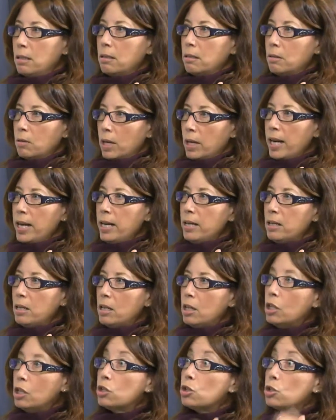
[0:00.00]
right,
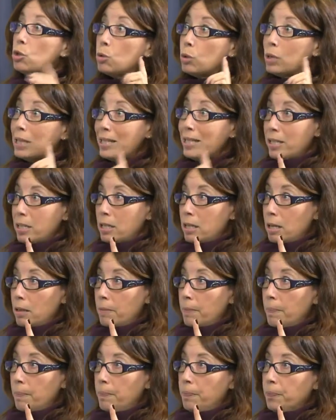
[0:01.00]
to
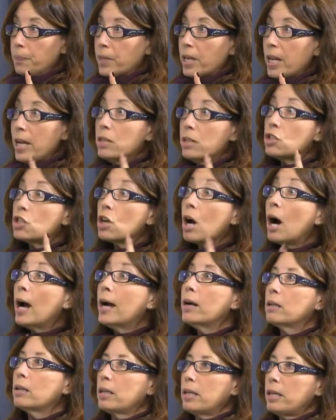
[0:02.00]
listen mm -hmm.
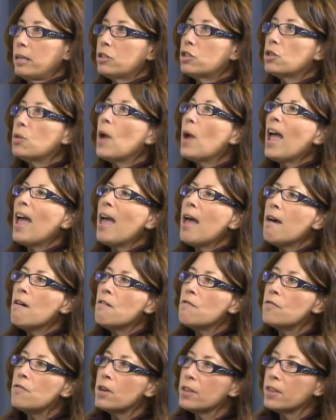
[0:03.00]
entirely to
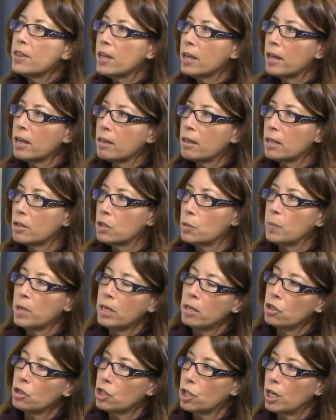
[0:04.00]
everything that's
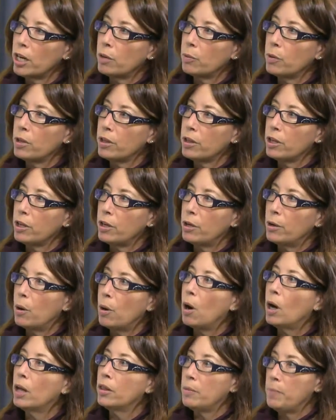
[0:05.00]
being shared with you
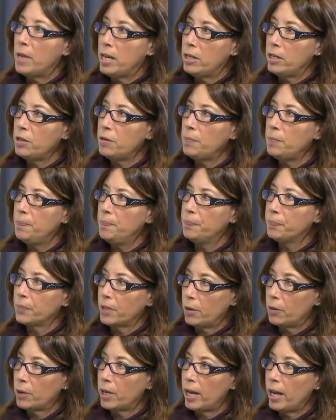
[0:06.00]
on the menu, mm
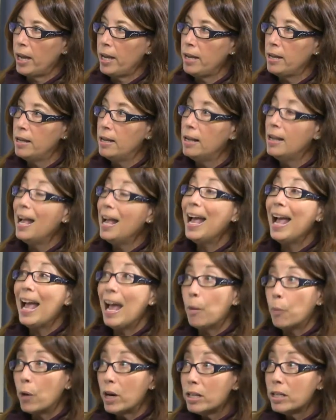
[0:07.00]
-hmm. okay?
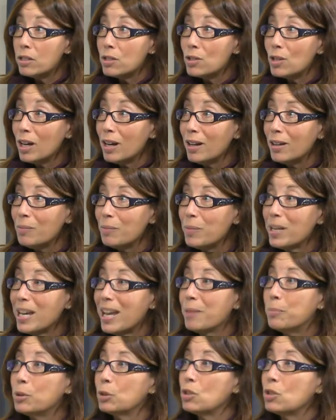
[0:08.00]
And when it's done, be
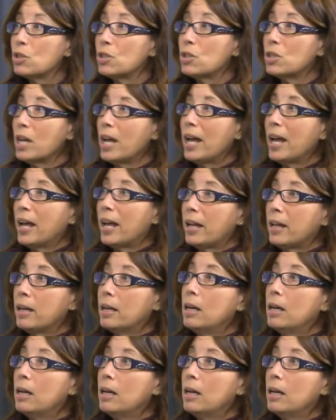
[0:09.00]
able to say,